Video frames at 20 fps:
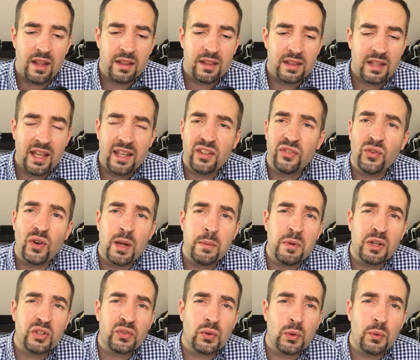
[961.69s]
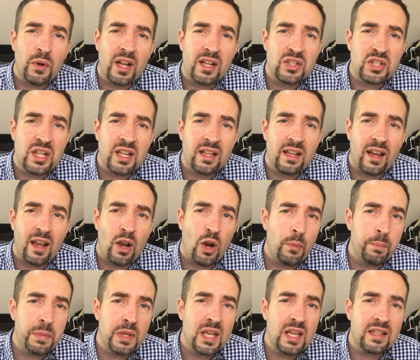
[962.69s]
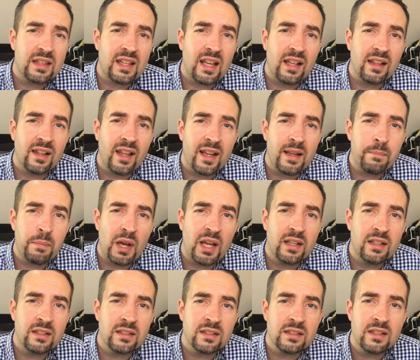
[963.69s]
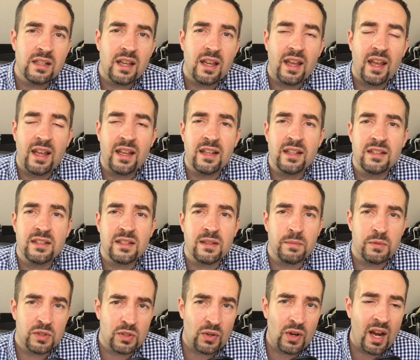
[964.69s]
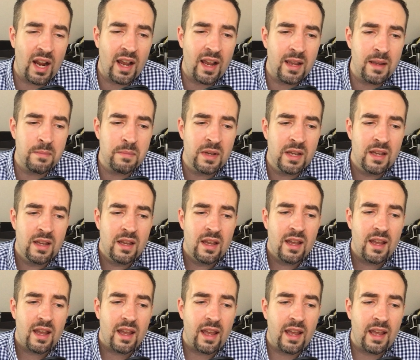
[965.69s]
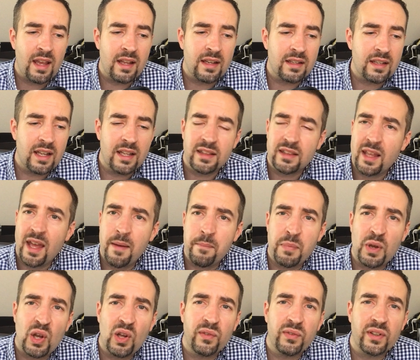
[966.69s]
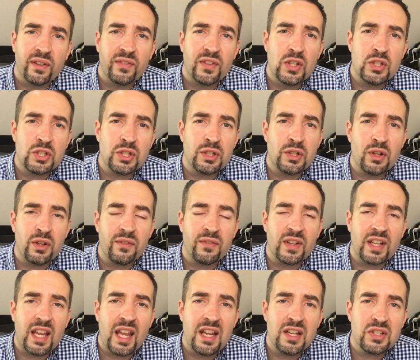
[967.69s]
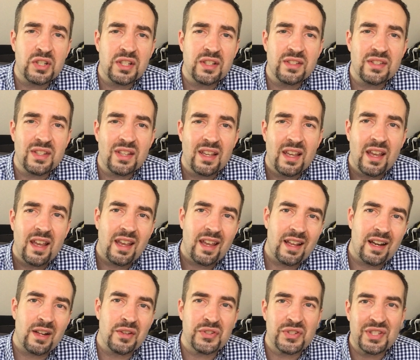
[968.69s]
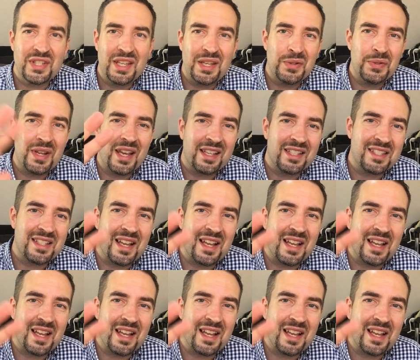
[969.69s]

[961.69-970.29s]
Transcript: Thanks very much for watching. I hope you hit that like button and subscribe and hit that bell for future notifications. And I'll see you next